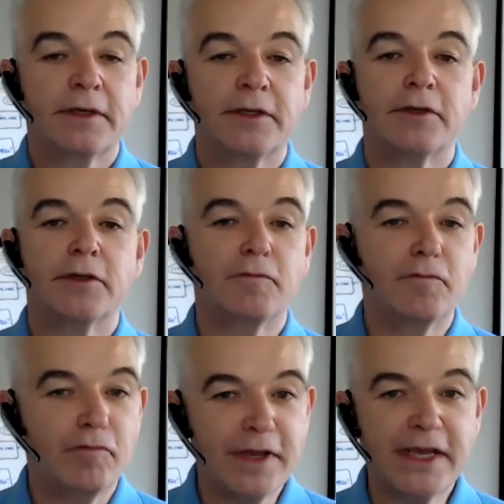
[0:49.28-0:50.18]
You've
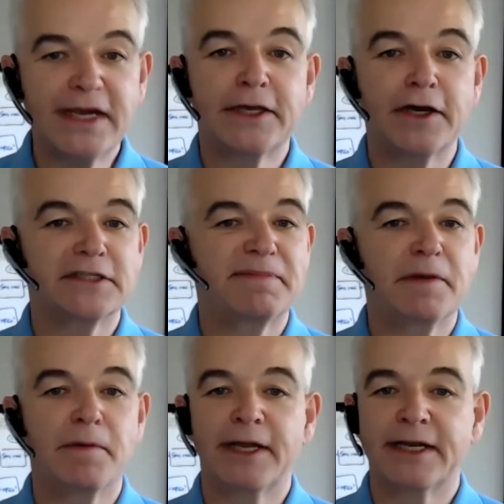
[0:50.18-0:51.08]
really got to be
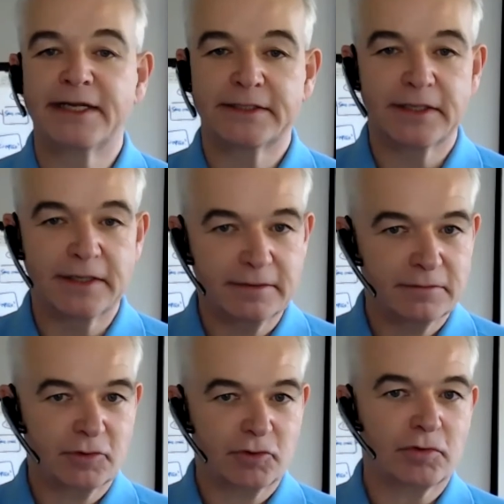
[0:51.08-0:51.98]
willing to
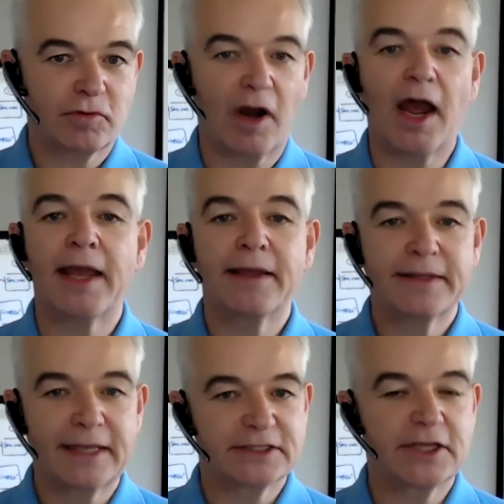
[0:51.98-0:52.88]
try,
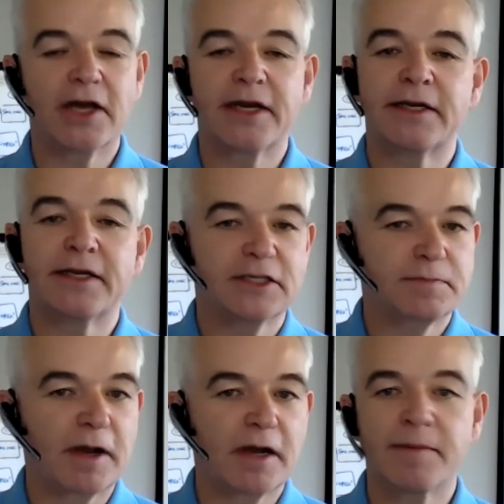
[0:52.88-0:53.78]
get started,
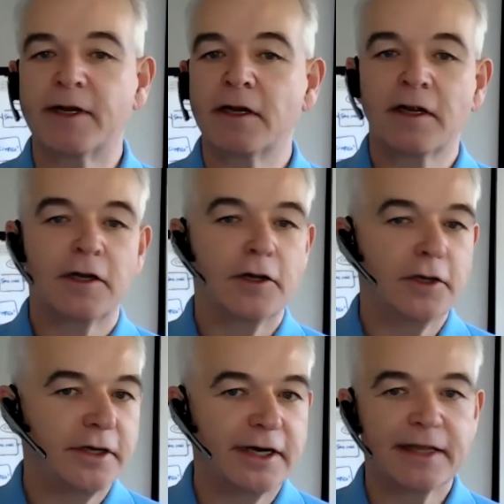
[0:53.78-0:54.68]
experiment,
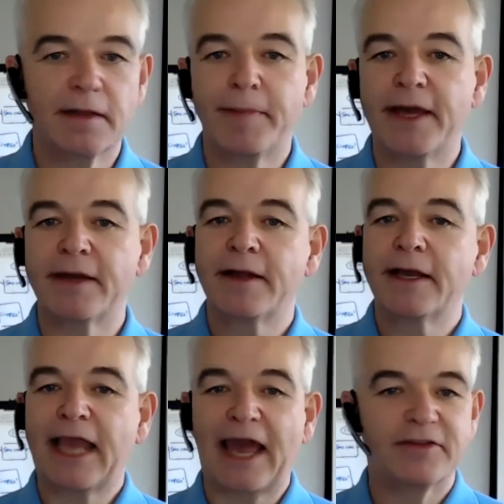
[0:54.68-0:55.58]
learn a little bit,
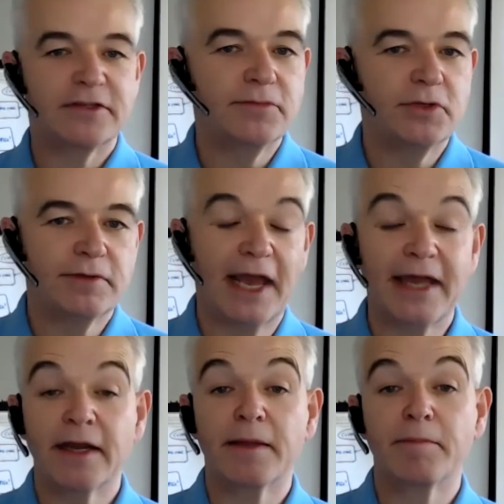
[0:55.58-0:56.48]
gather some new
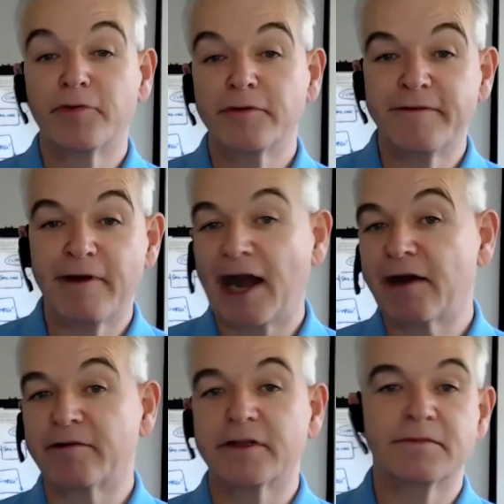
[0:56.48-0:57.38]
data, improve your
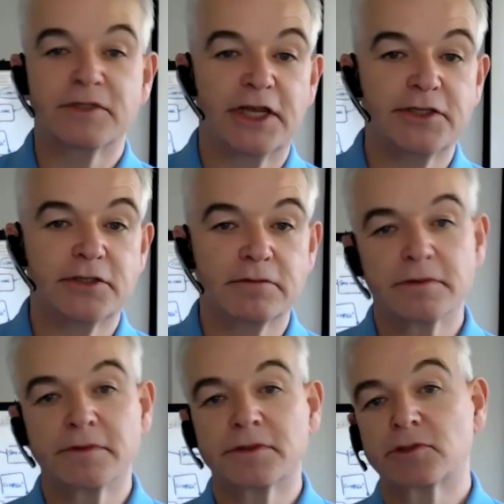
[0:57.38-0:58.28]
algorithms, change your
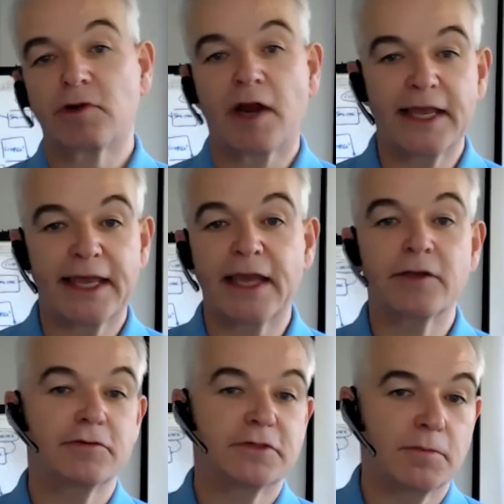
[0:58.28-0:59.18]
rules, try again,
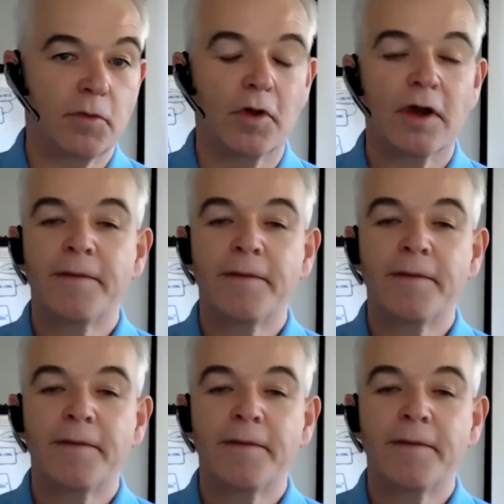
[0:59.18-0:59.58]
do some more.